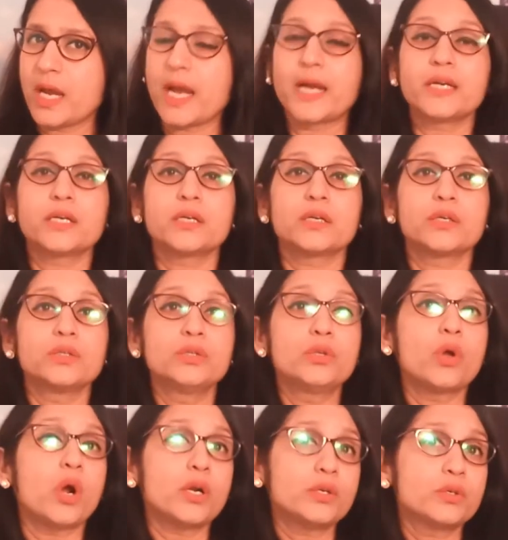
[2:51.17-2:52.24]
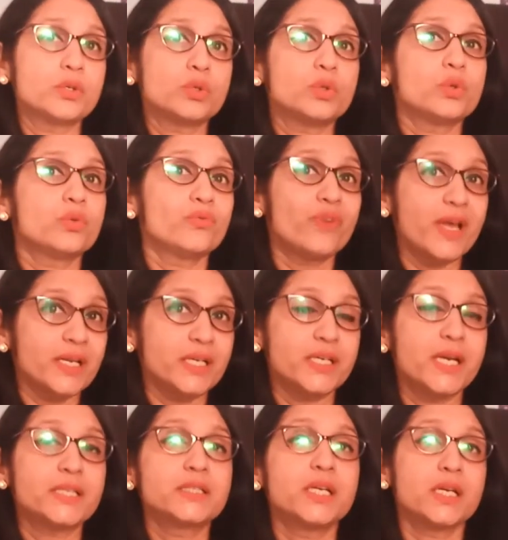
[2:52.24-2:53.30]
and not to
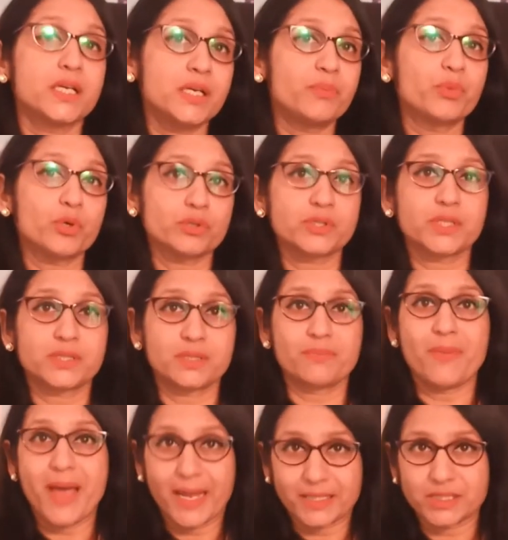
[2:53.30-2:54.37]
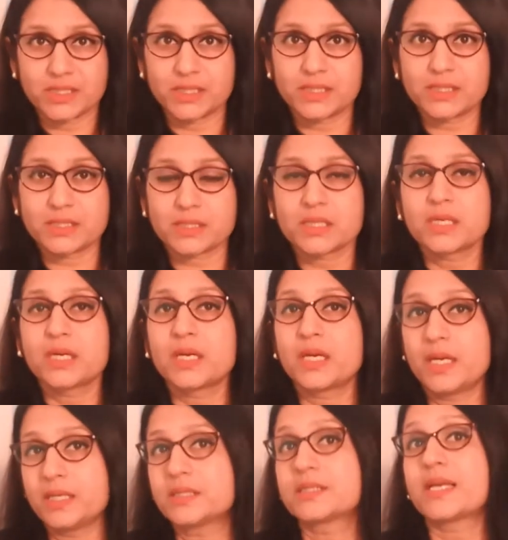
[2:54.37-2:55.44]
validate the reprocessed batches
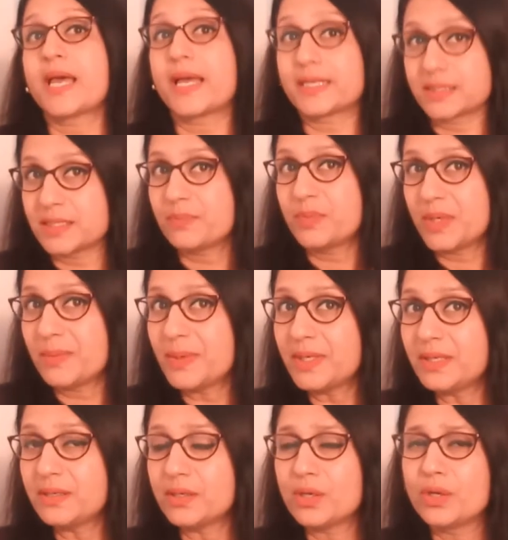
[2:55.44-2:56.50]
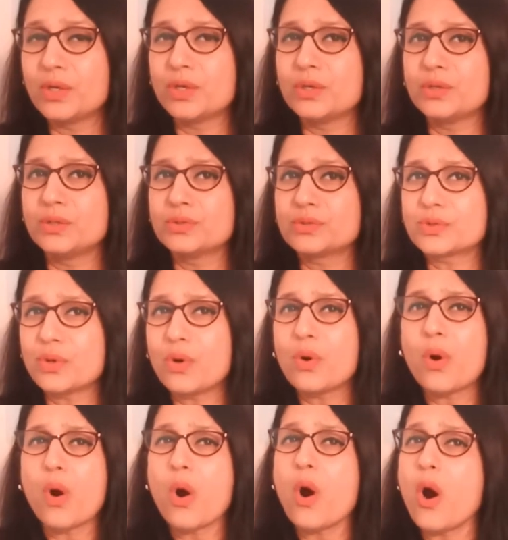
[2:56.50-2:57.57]
is acceptable.
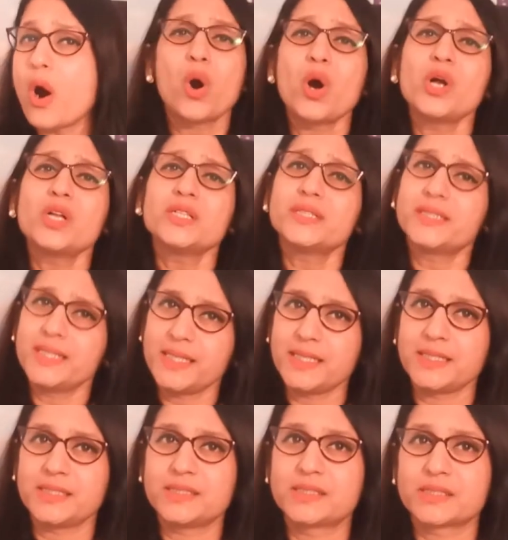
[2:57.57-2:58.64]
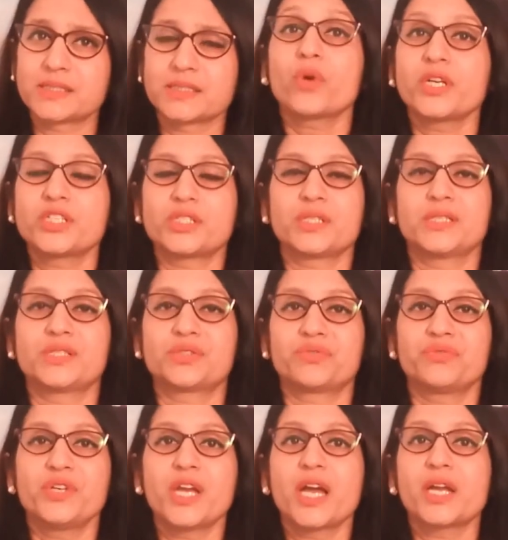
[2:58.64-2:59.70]
So all these questions
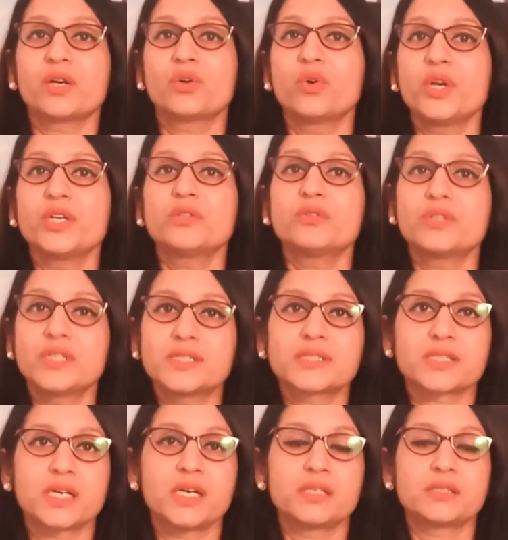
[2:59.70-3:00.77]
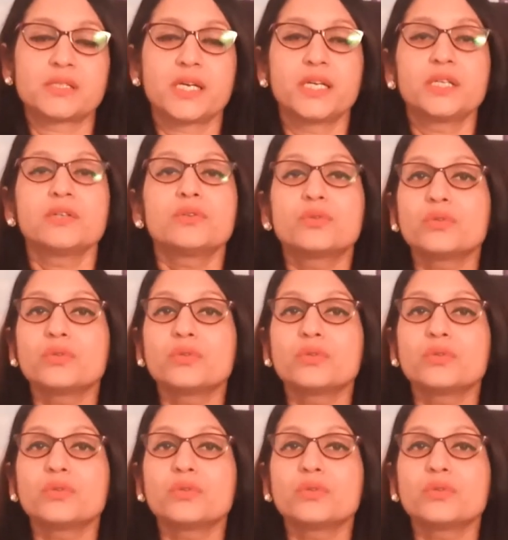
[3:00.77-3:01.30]
we are going to discuss in